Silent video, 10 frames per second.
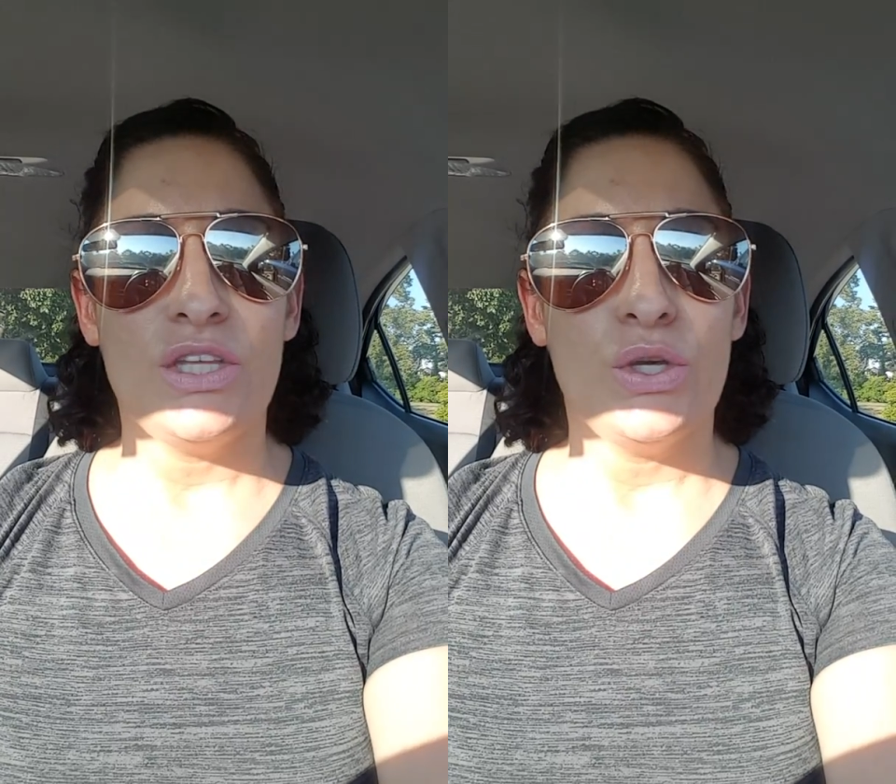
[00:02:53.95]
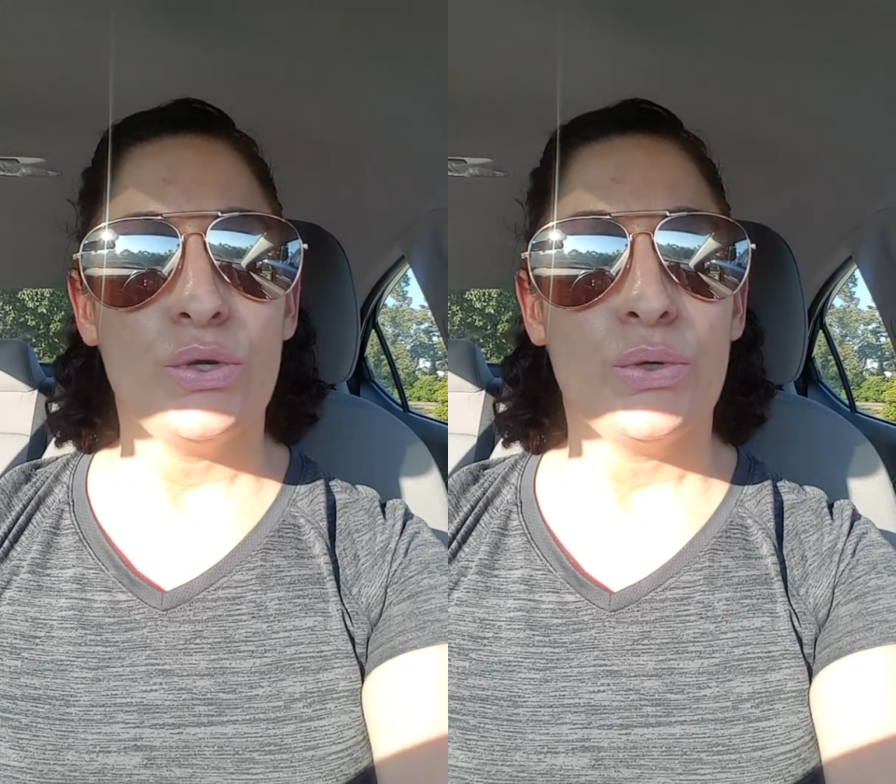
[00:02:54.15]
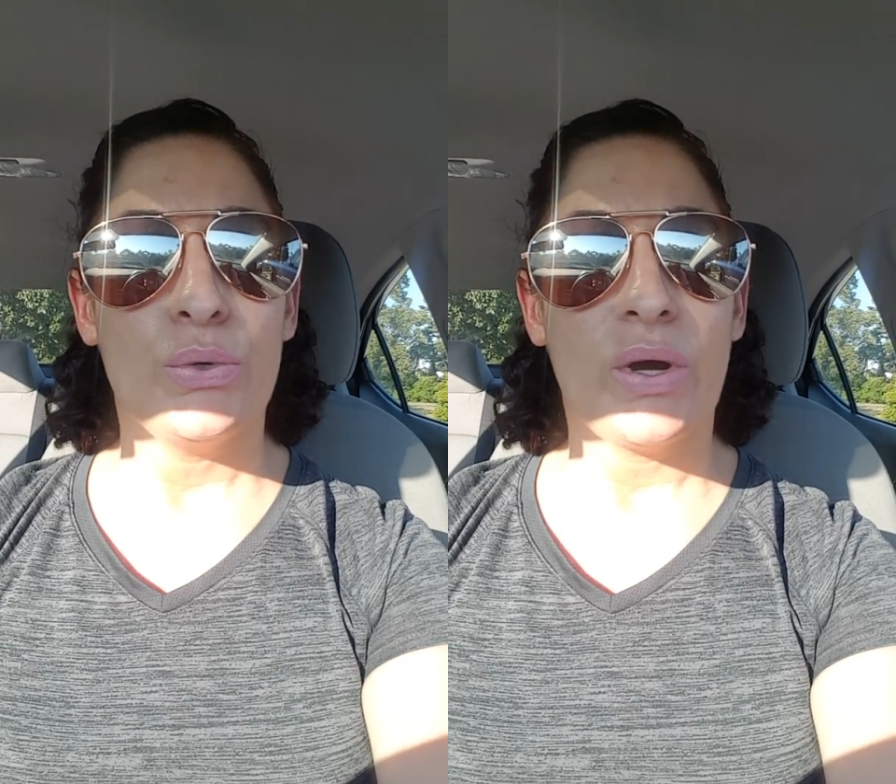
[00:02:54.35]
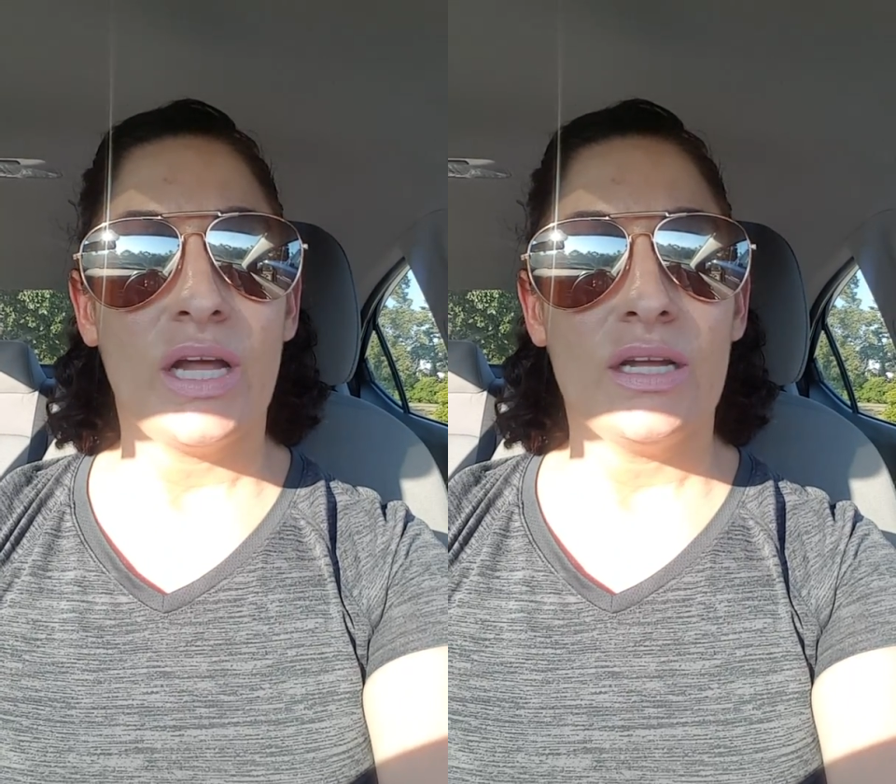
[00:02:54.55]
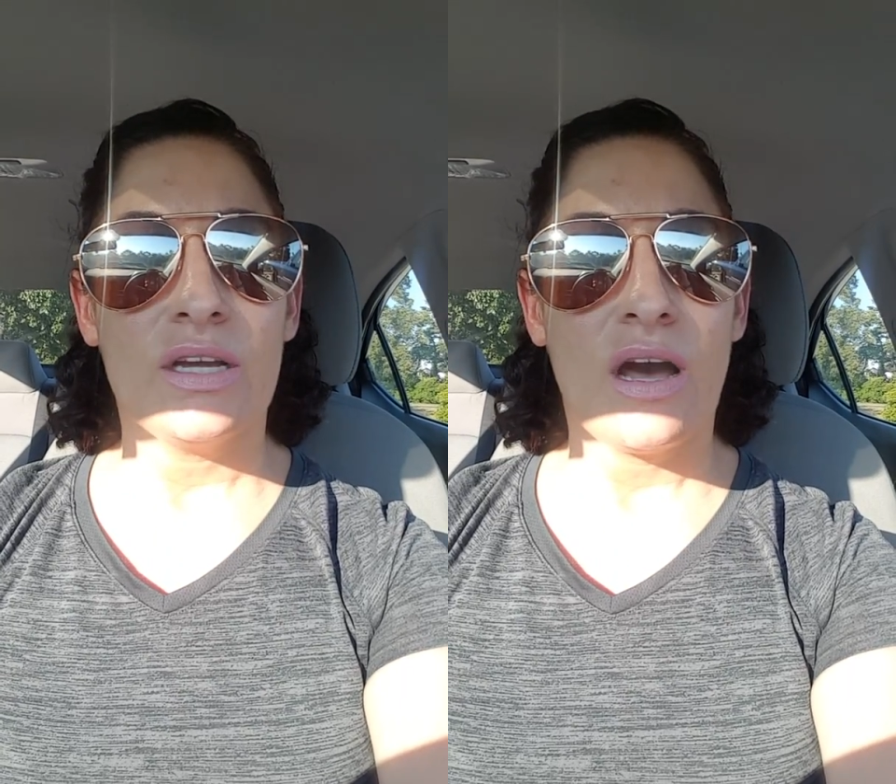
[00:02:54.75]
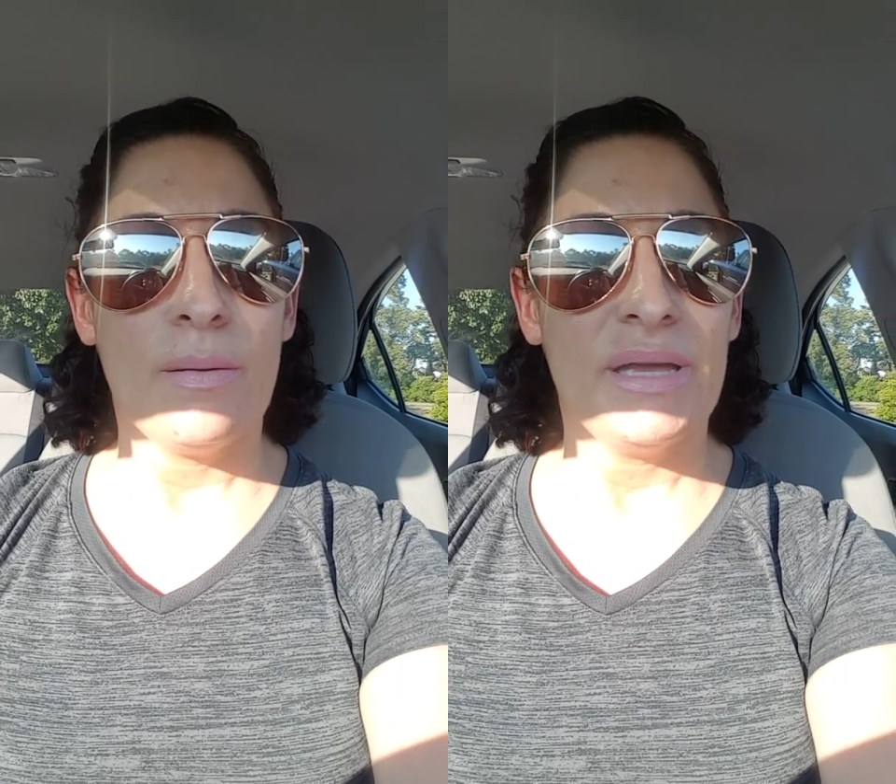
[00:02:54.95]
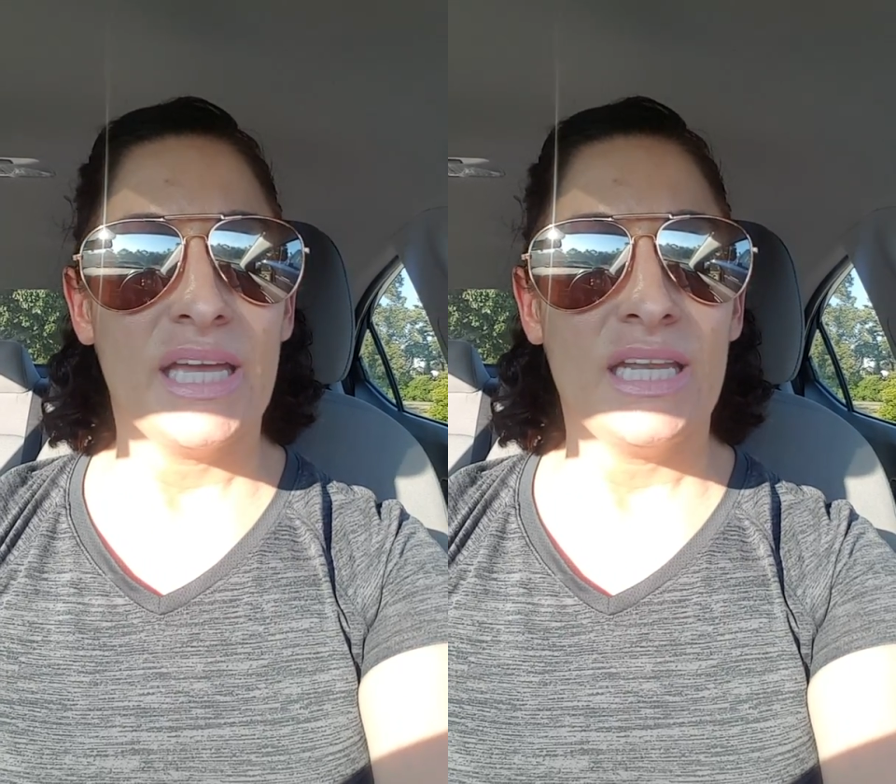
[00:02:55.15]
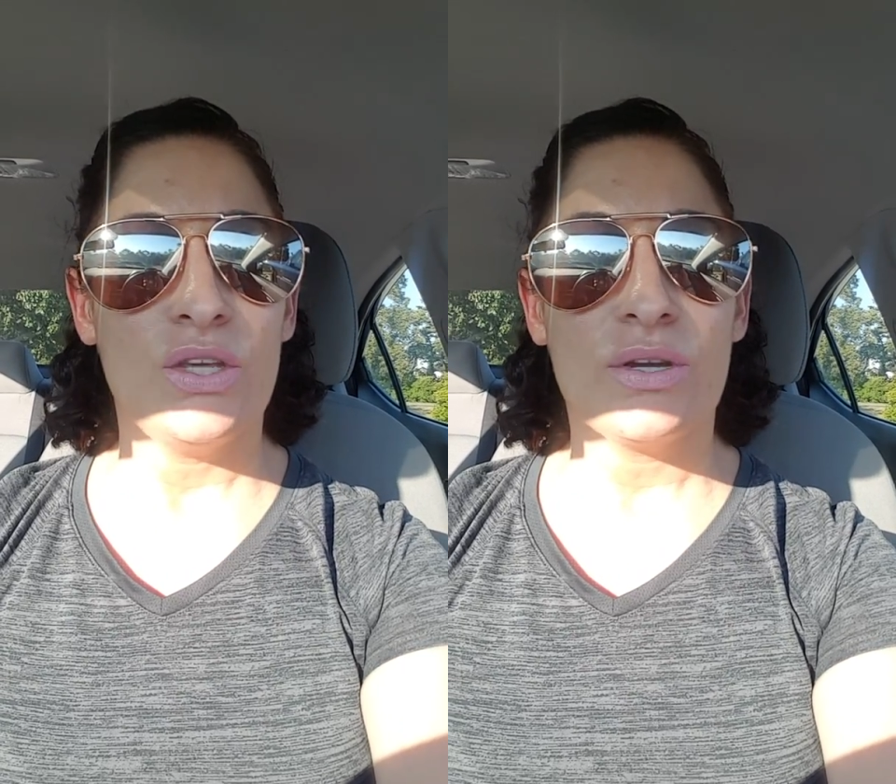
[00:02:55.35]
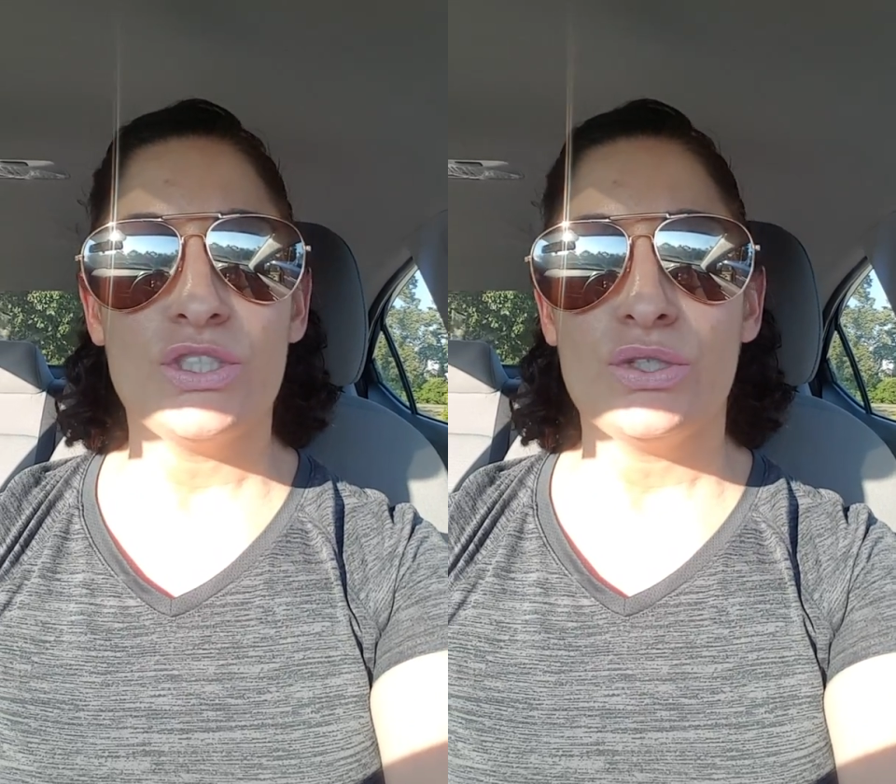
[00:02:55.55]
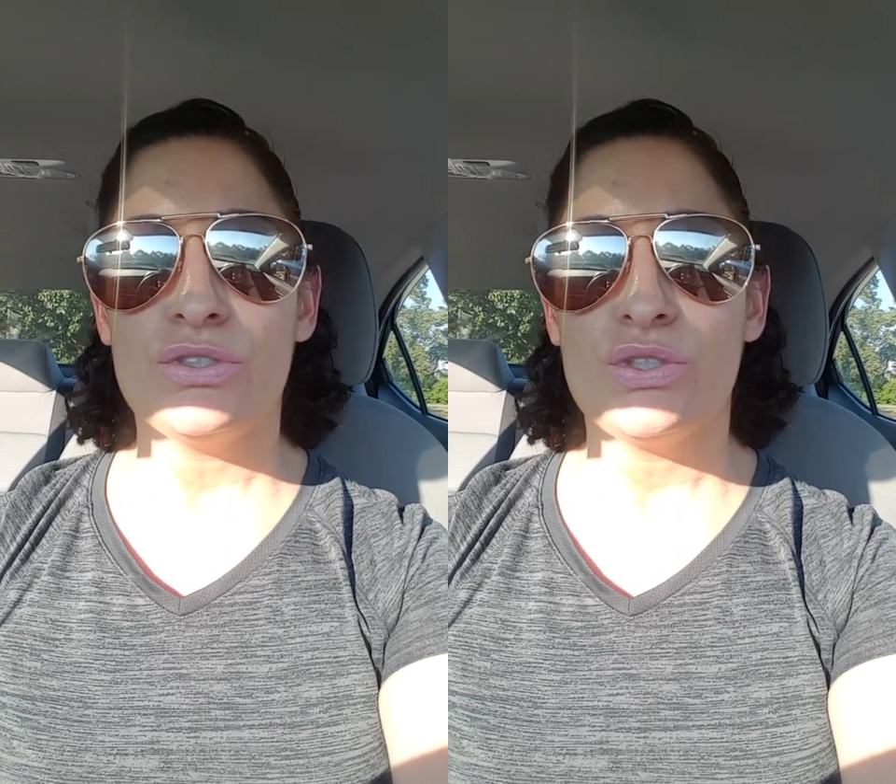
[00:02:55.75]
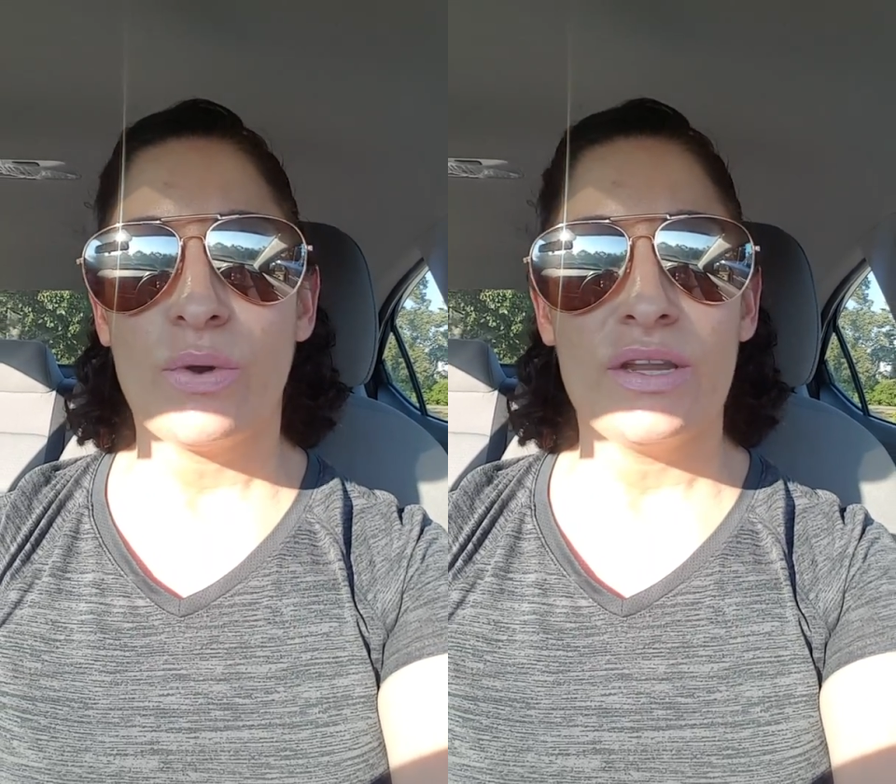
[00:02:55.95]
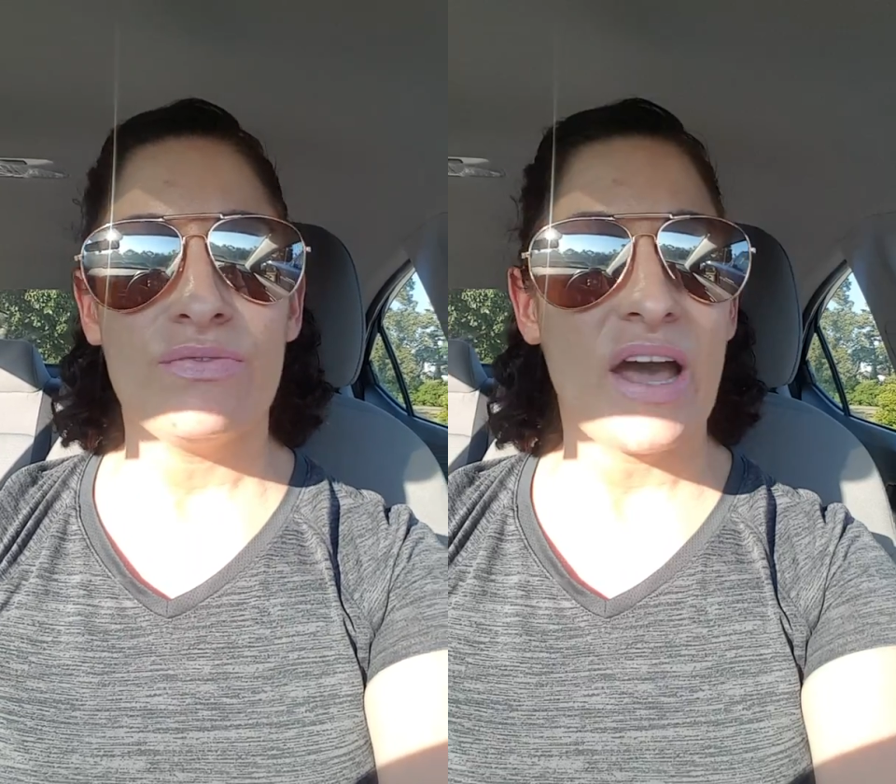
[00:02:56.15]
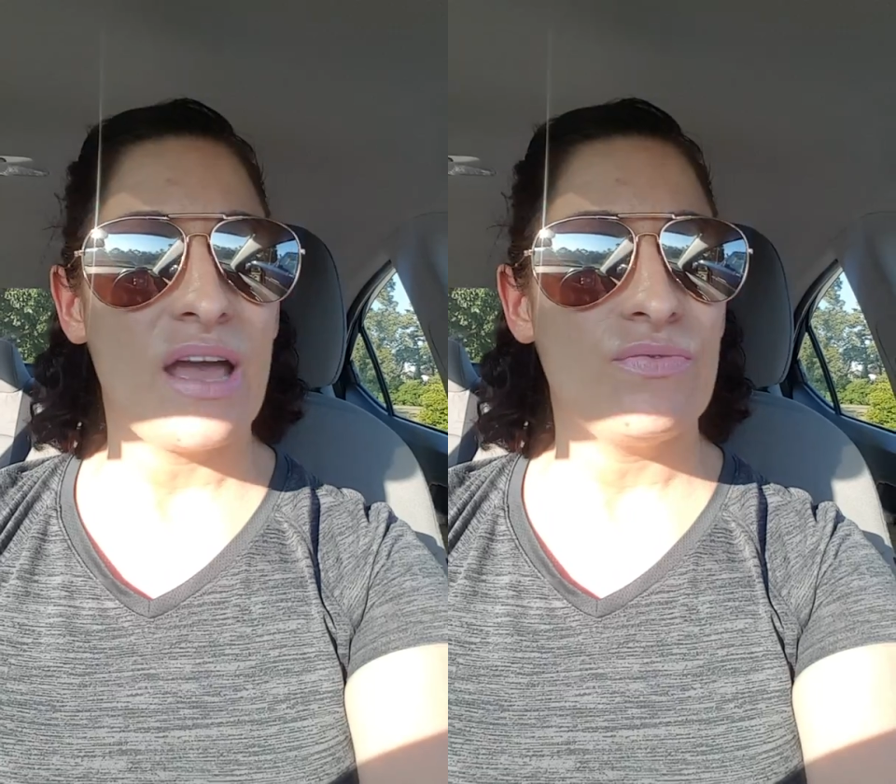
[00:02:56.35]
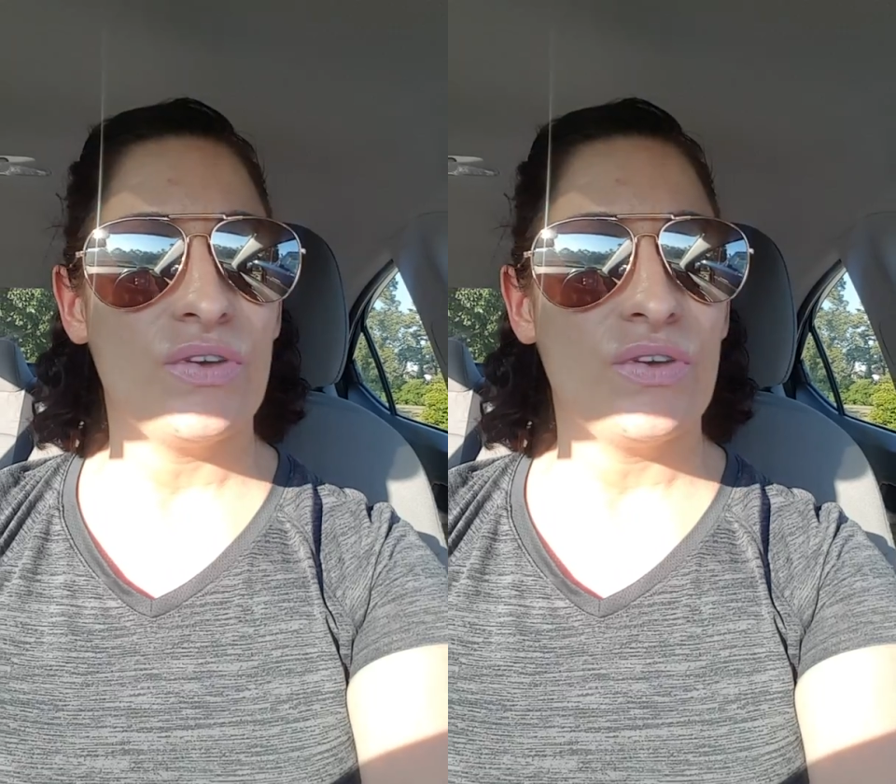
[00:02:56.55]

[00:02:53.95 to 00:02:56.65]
You come in, you can choose 25,